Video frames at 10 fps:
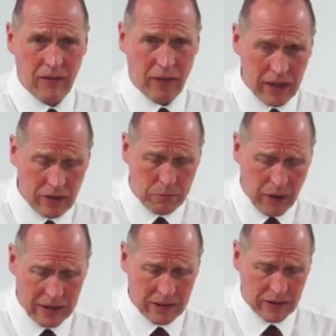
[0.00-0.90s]
feel his
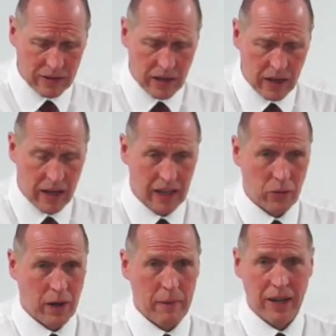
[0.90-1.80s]
presence is
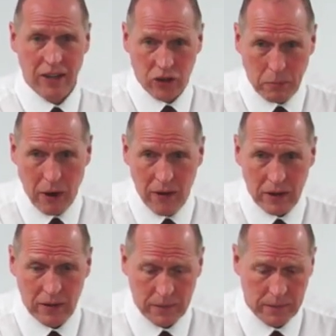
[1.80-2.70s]
when I'm in the
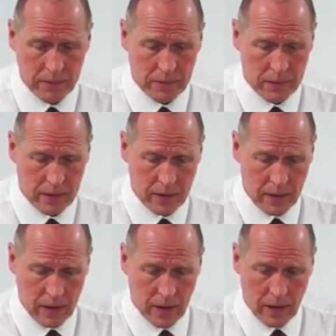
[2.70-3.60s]
Spirit,
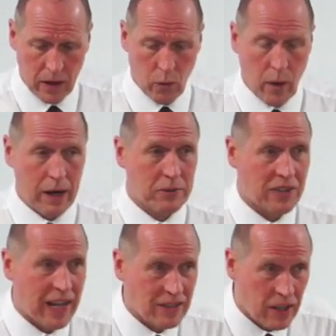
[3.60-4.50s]
when I'm
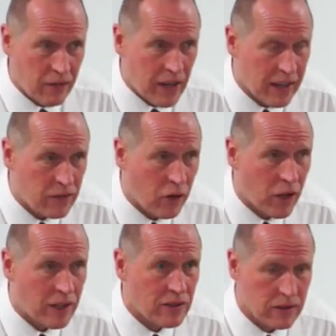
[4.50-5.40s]
sensitive to his
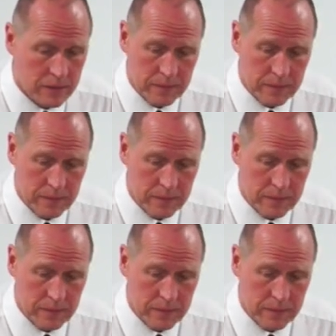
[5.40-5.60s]
voice,